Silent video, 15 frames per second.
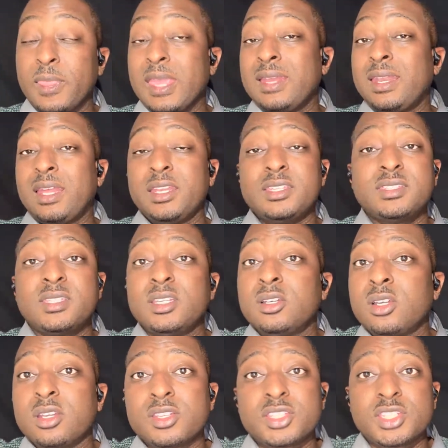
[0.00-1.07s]
Now they're still
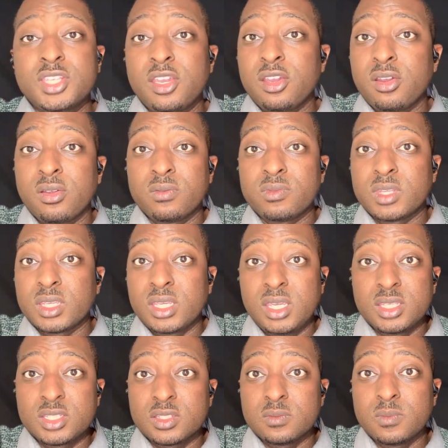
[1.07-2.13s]
going to share the
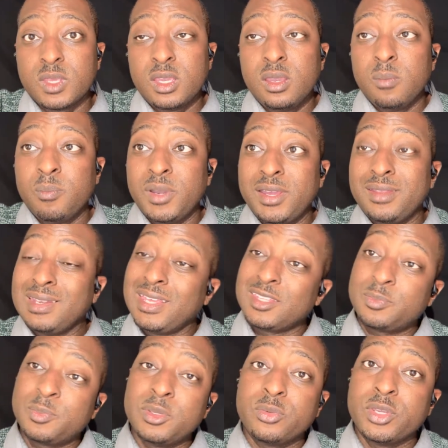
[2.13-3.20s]
kitchen, but let's
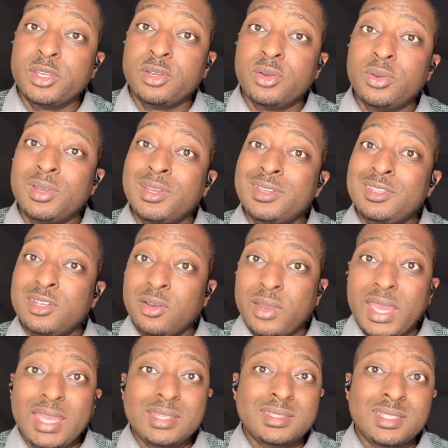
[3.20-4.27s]
be real, you know,
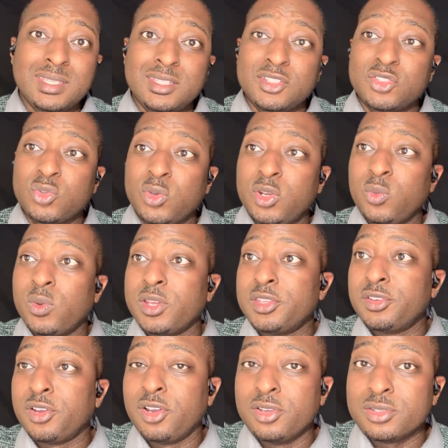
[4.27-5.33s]
18 to
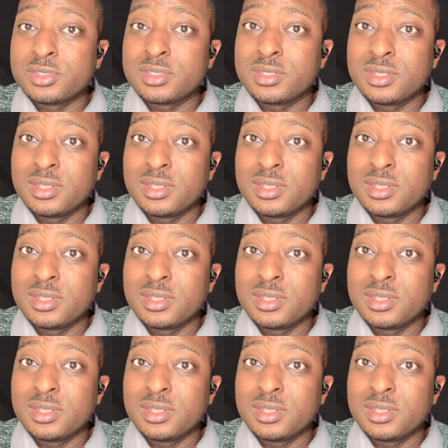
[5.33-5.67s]
21-year-olds,